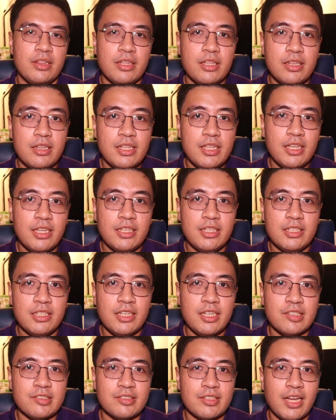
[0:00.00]

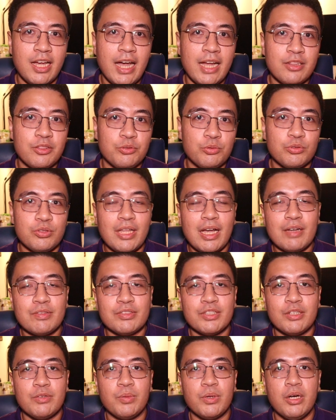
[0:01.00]
TDE is at
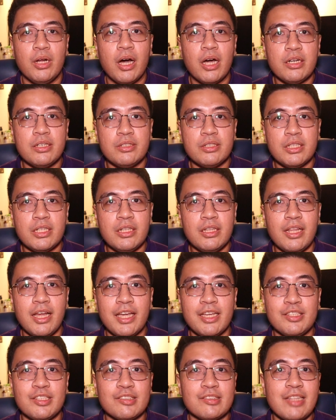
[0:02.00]
2,100,
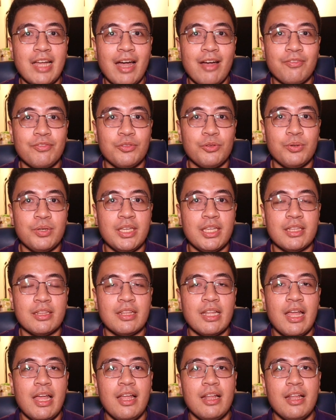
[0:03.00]
I just have to eat